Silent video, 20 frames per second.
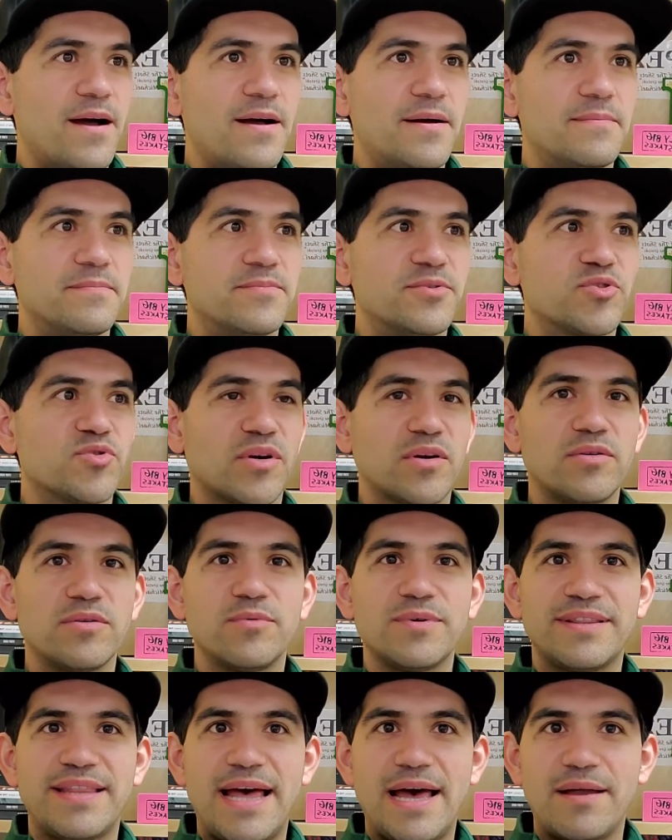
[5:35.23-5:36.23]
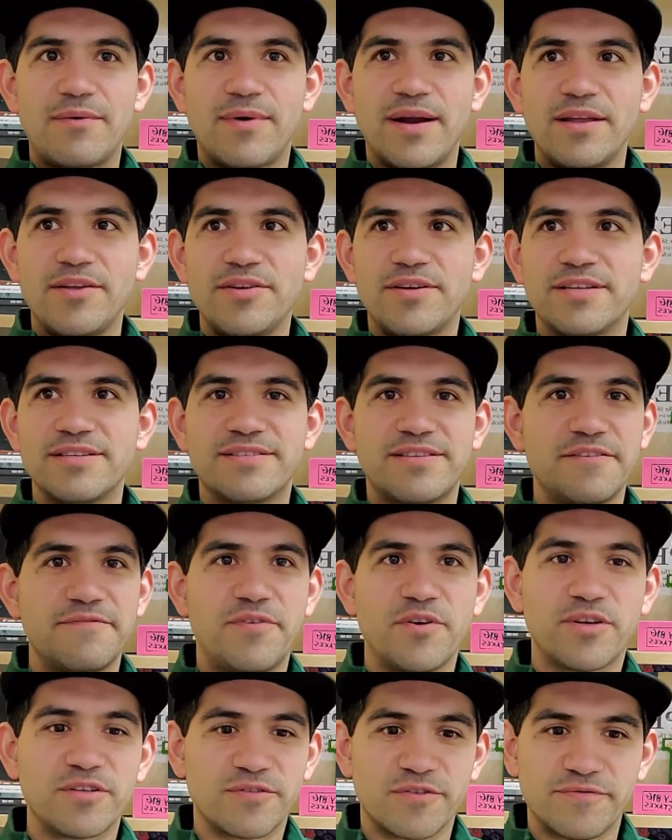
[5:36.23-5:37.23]
struggle with that, right? You can stay
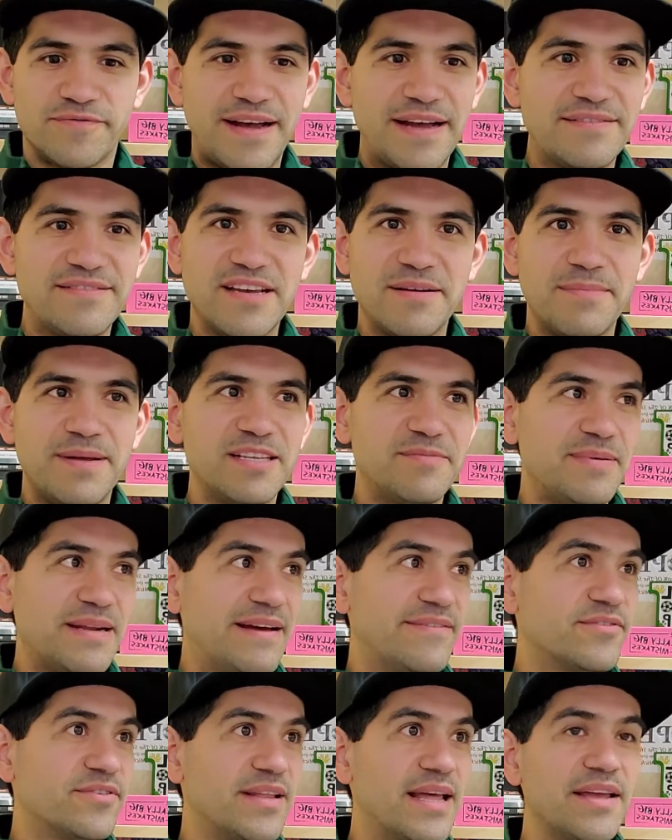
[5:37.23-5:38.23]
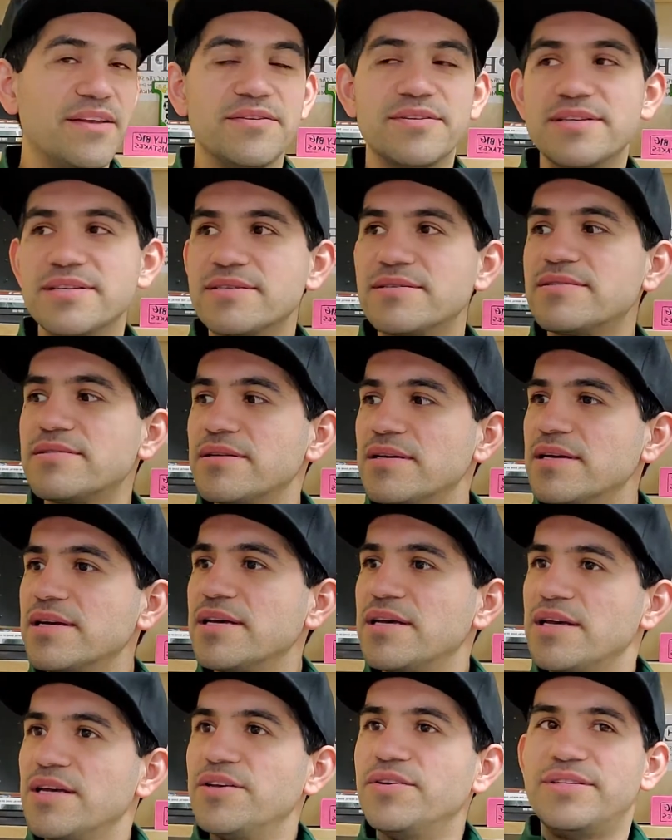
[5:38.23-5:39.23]
focused for 5-10 minutes, but after that, you just
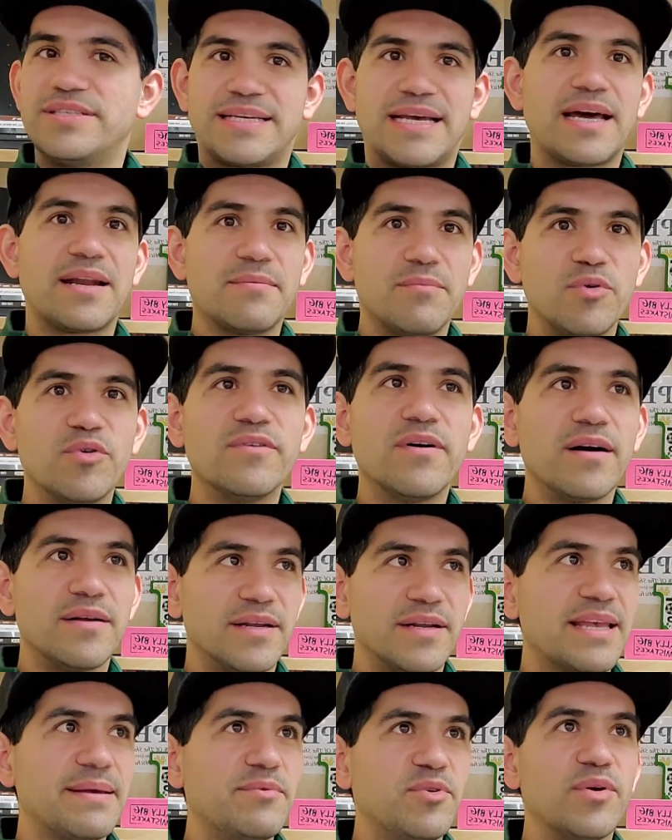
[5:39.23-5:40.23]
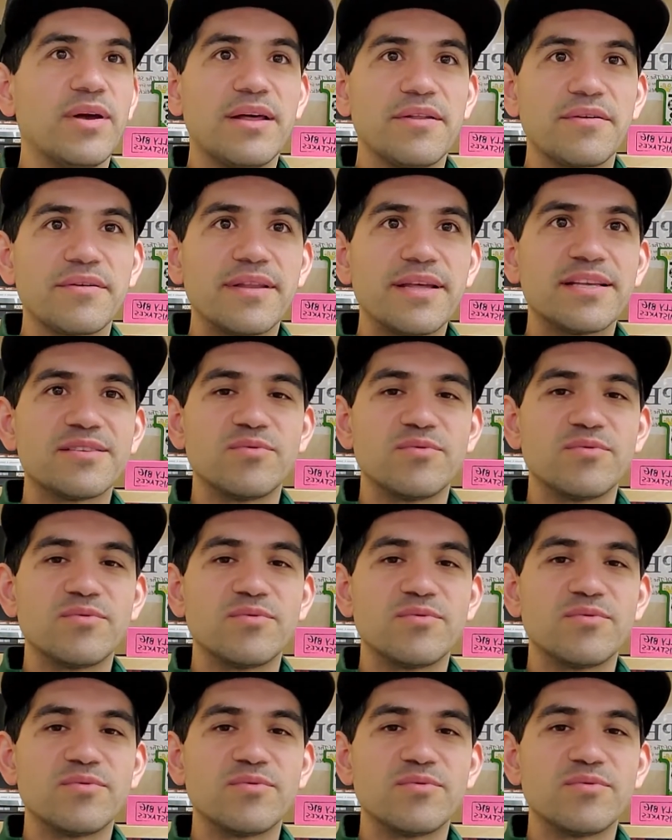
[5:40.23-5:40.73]
got to move on and keep doing other things.